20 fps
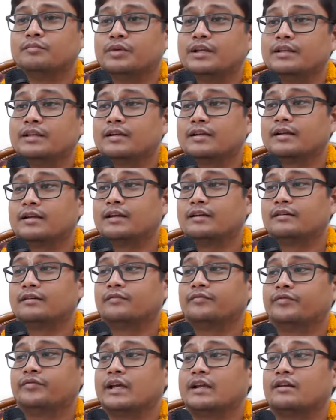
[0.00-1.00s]
breathe
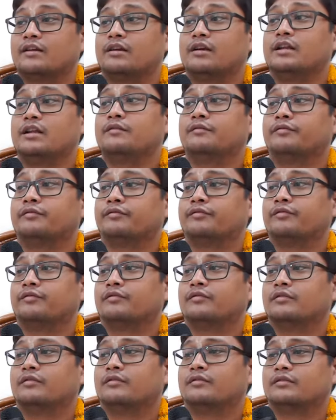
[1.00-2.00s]
again, that relief,
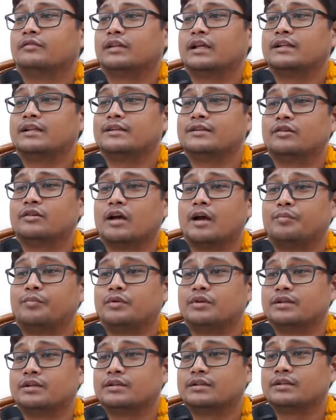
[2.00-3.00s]
that is your
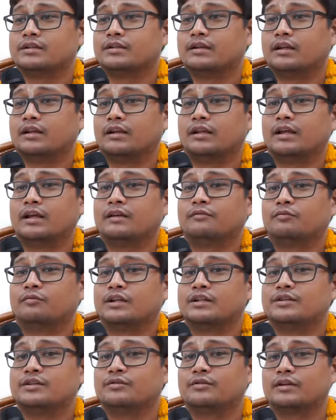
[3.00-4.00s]
happiness. Then
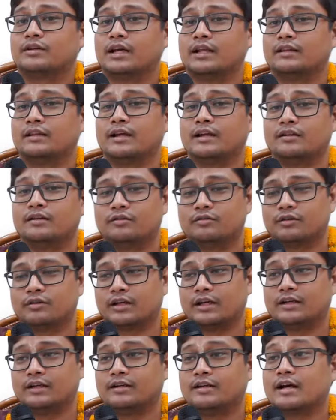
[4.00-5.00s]
once you get that, you
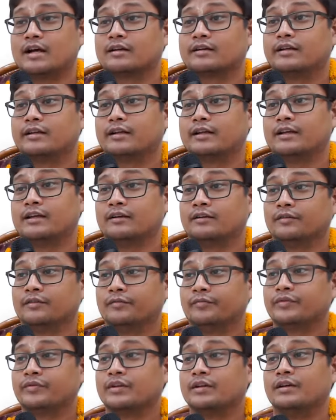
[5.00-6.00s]
again dunked again.
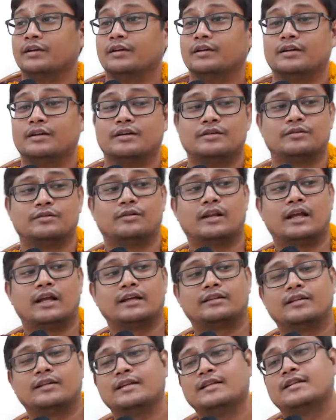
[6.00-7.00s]
So
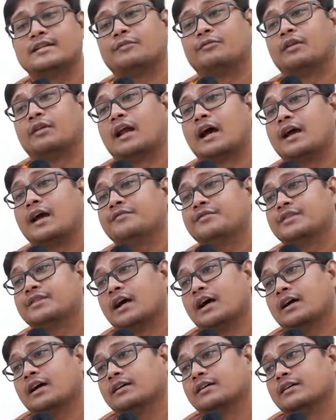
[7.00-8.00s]
like this, our lives
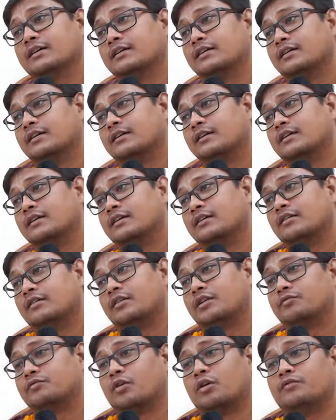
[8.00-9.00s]
are
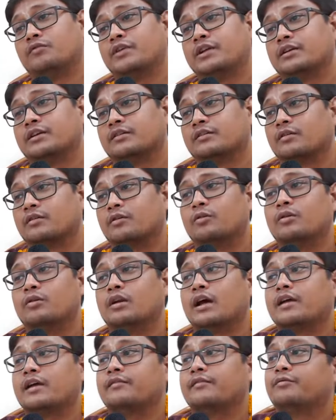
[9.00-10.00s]
revolving. Whole
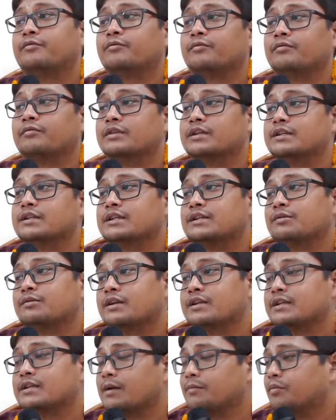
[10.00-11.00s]
life, this is
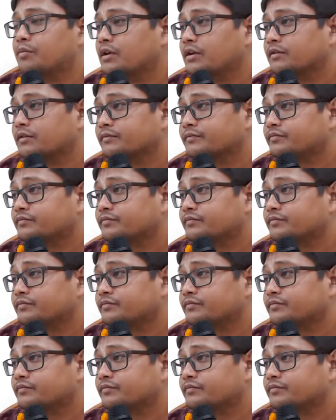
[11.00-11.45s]
what is happening.